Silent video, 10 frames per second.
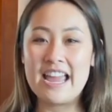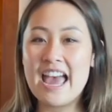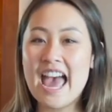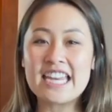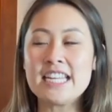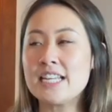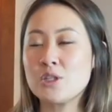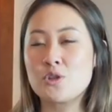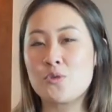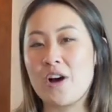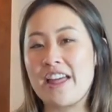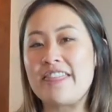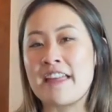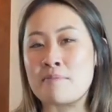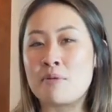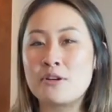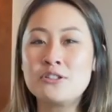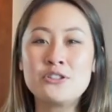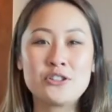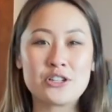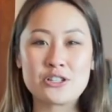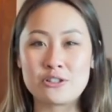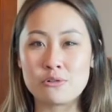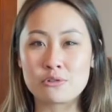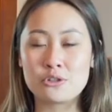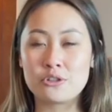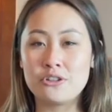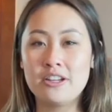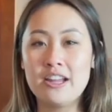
and it is the one that most students look to